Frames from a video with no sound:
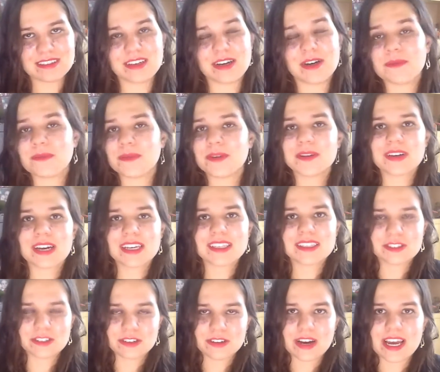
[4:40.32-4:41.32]
I hope you guys
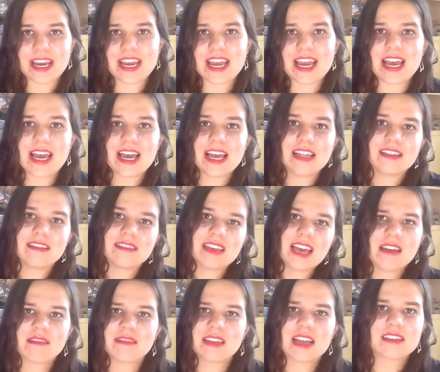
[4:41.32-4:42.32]
enjoy it. And
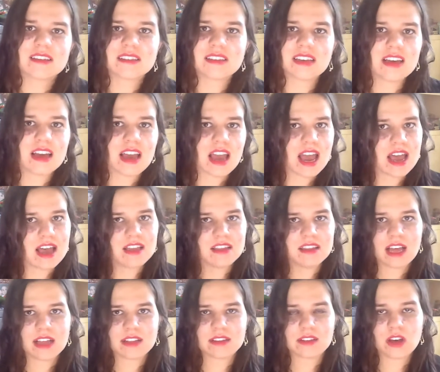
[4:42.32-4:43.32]
yeah, that's it.
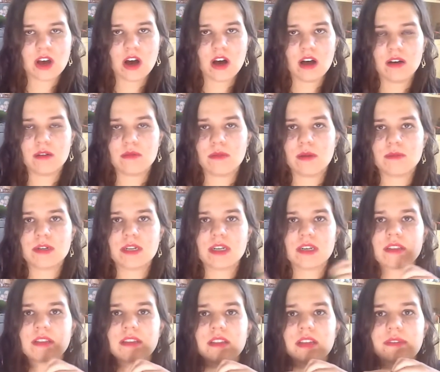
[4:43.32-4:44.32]
And that's all.
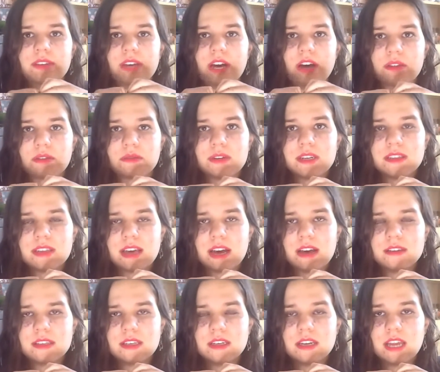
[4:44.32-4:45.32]
Remember, love y'all
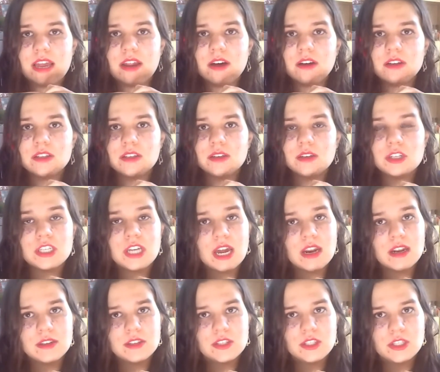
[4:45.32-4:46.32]
3000. And also, shout
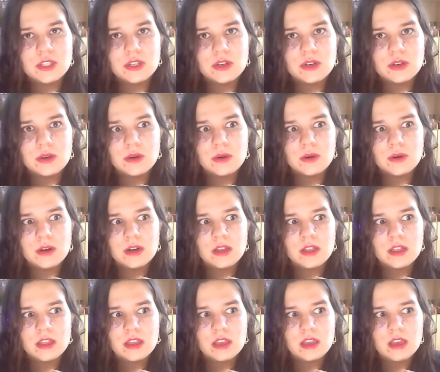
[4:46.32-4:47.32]
out to
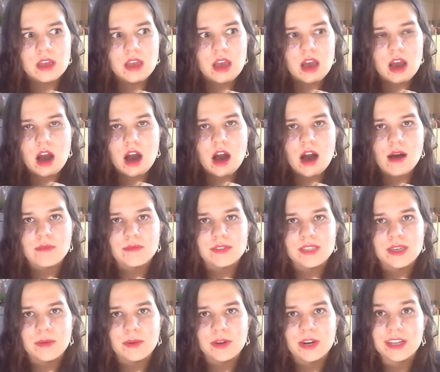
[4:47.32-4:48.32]
um,
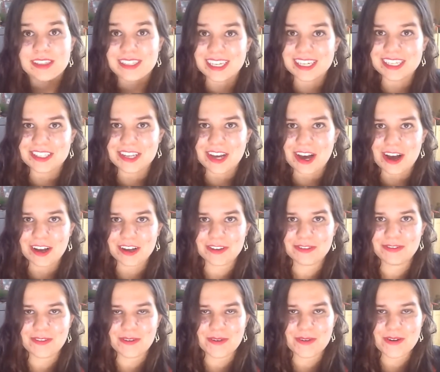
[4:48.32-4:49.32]
someone on TikTok
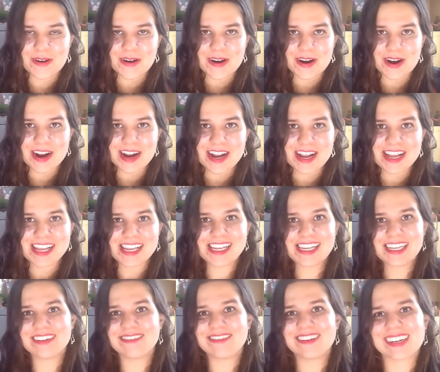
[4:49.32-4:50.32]
for
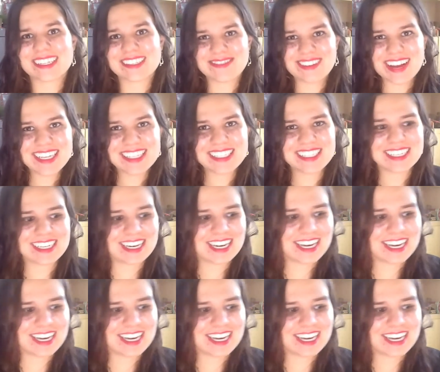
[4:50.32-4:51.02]
recommending